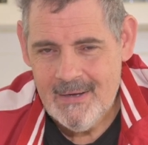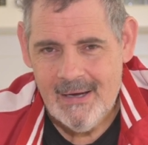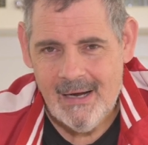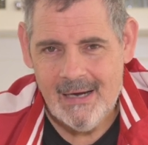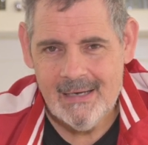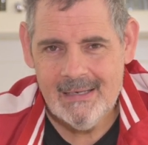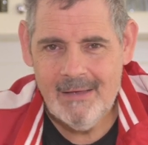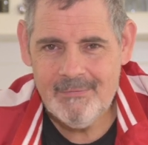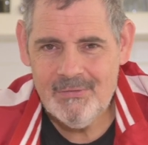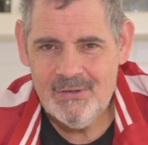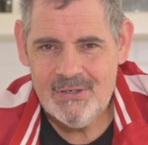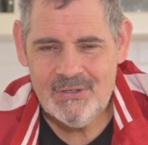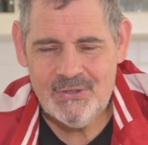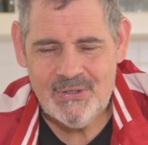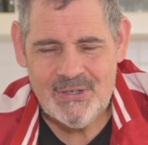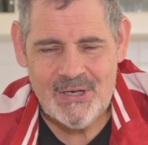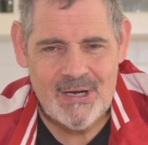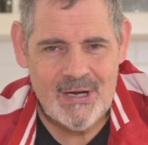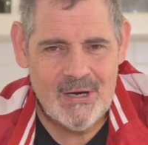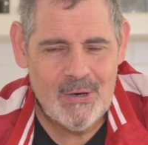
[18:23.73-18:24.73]
I'd love you to
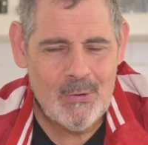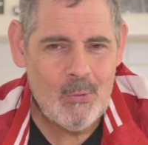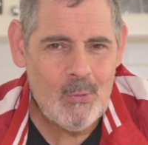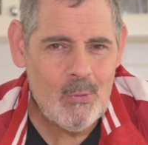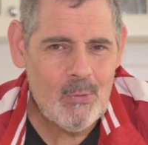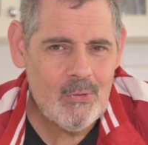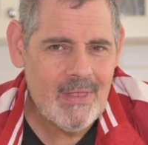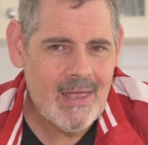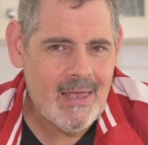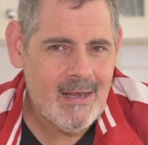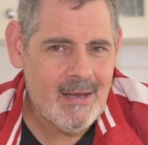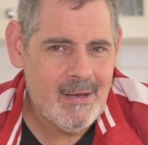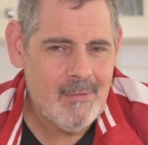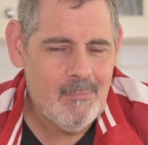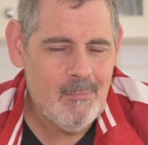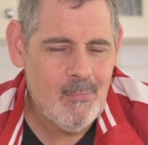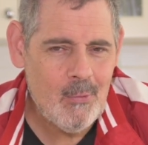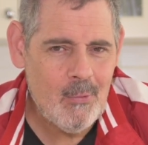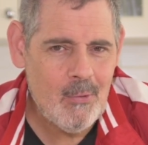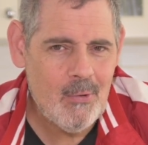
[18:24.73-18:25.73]
share all that
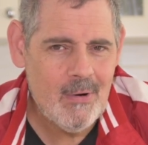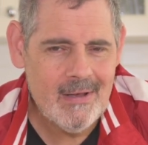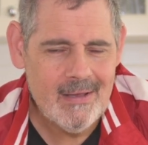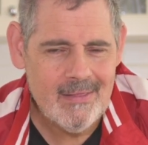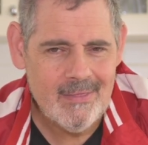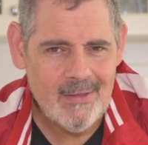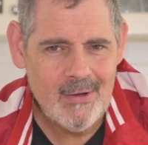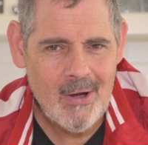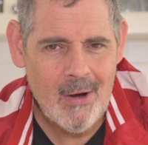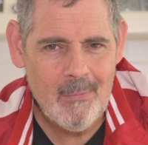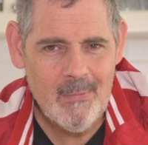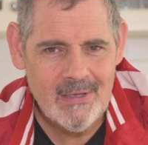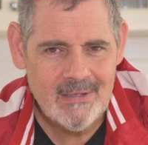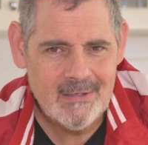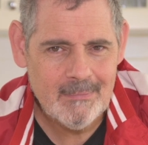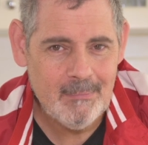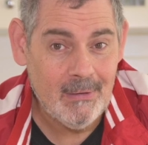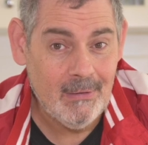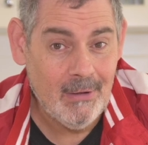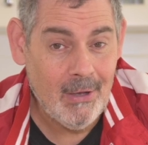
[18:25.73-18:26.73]
and more in the comments
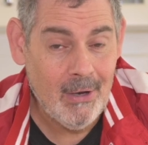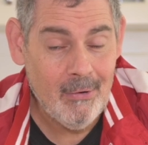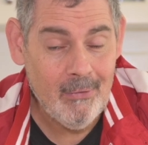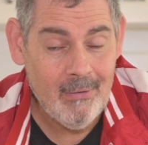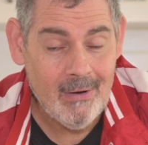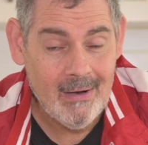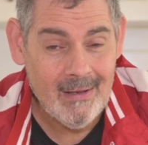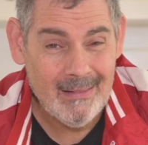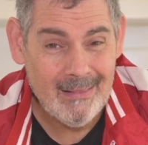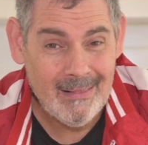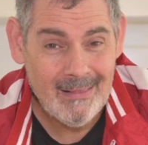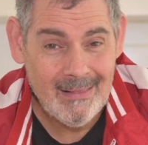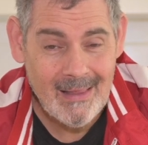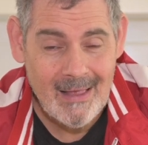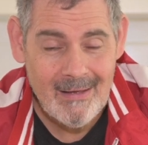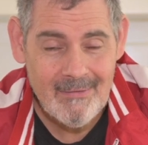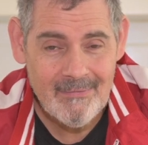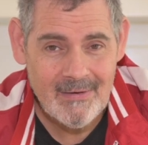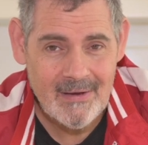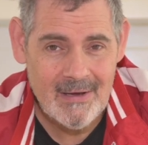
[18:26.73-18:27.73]
below. I
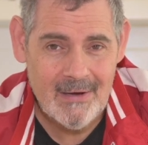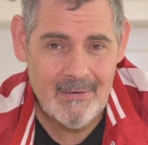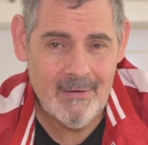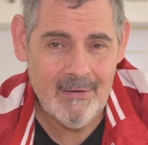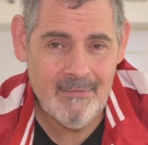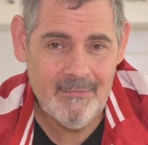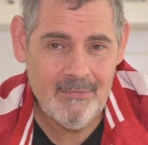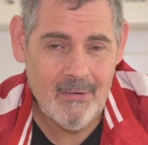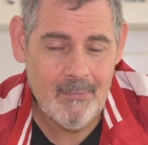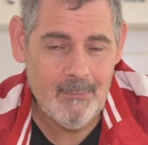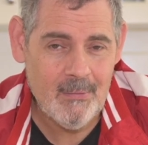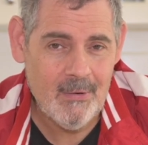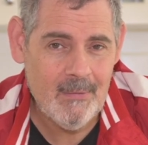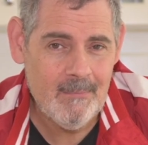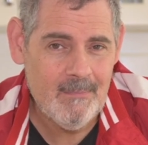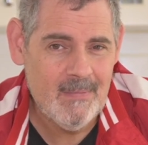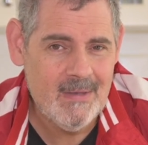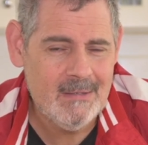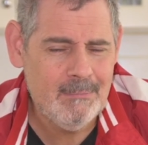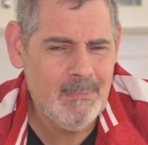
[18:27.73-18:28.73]
love hearing from you.
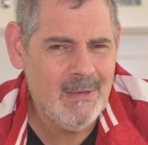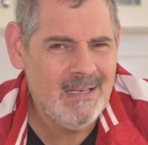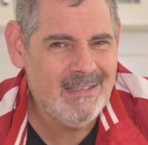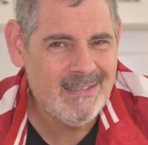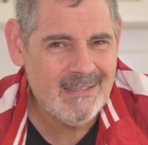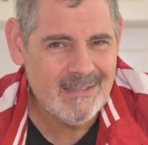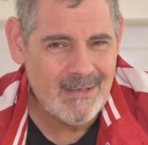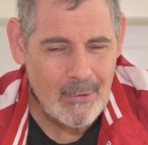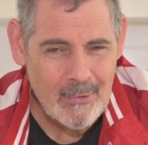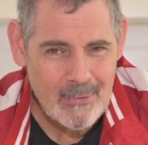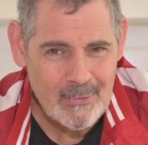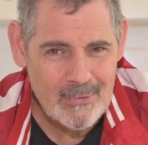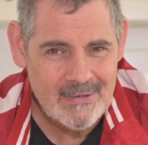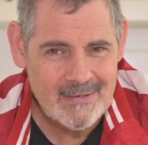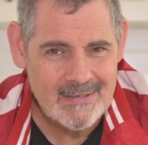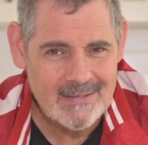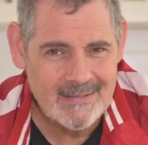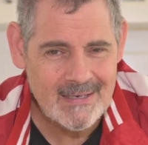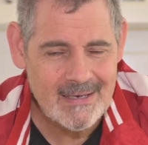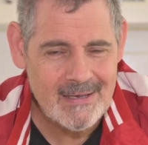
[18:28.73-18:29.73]
It's been so good
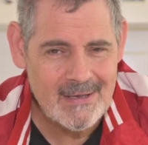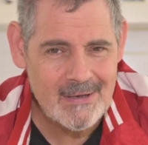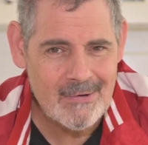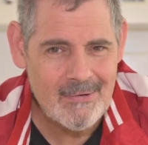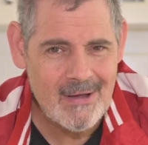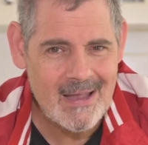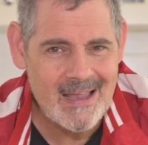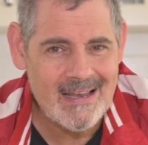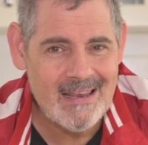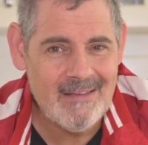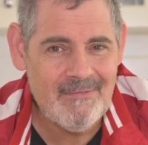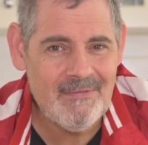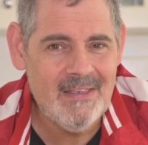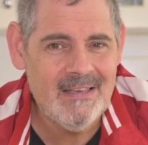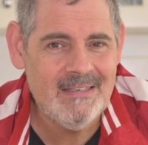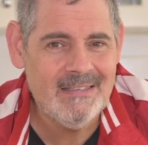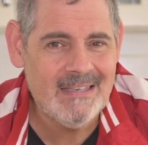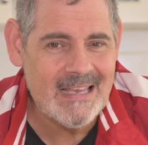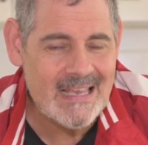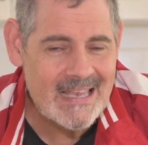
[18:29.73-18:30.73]
to see you. And if
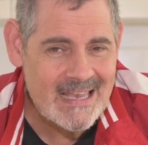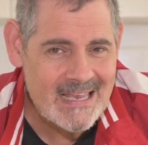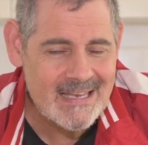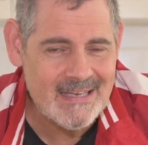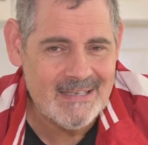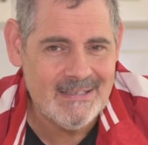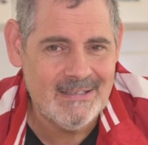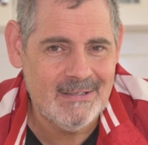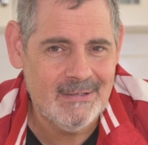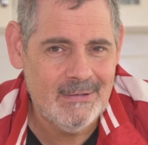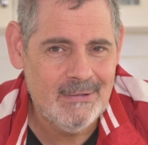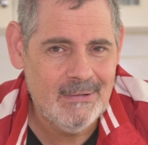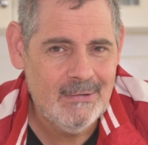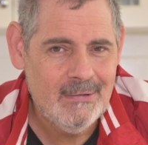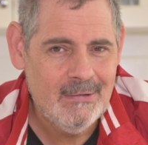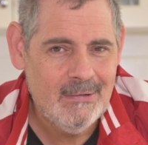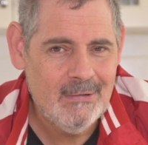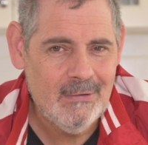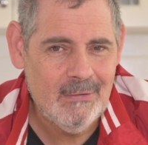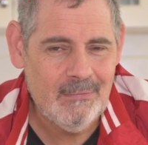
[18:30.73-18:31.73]
this is
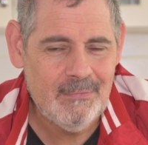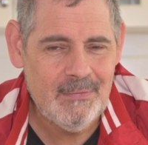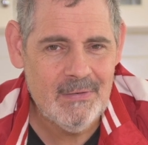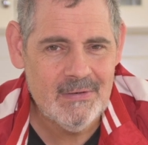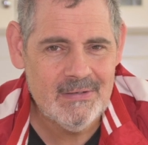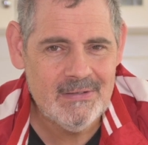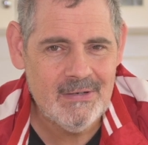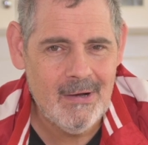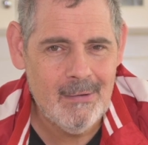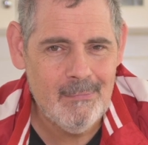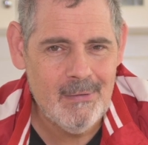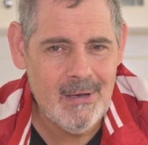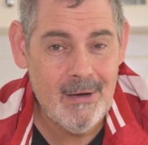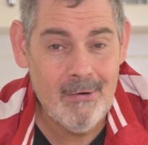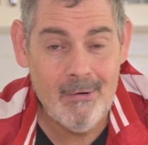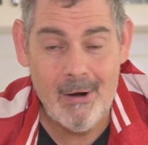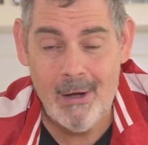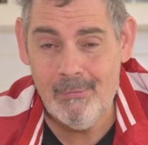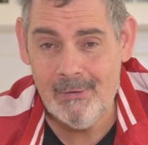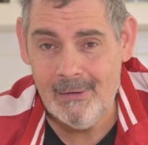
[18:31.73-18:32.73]
your first time
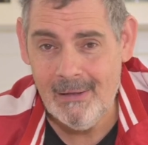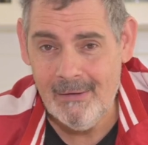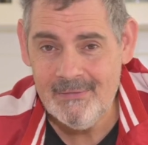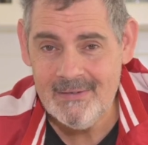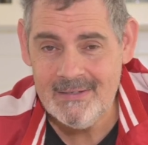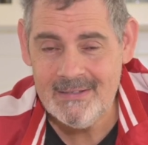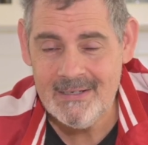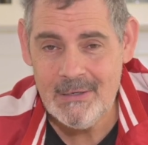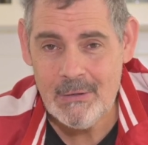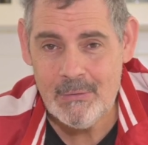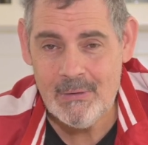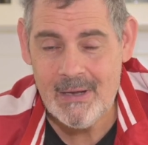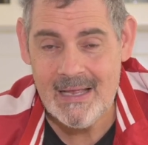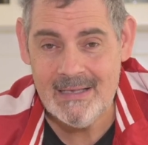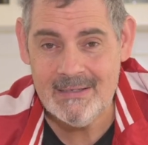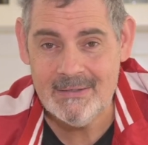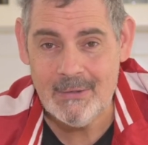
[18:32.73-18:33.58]
here, I would love to see you again.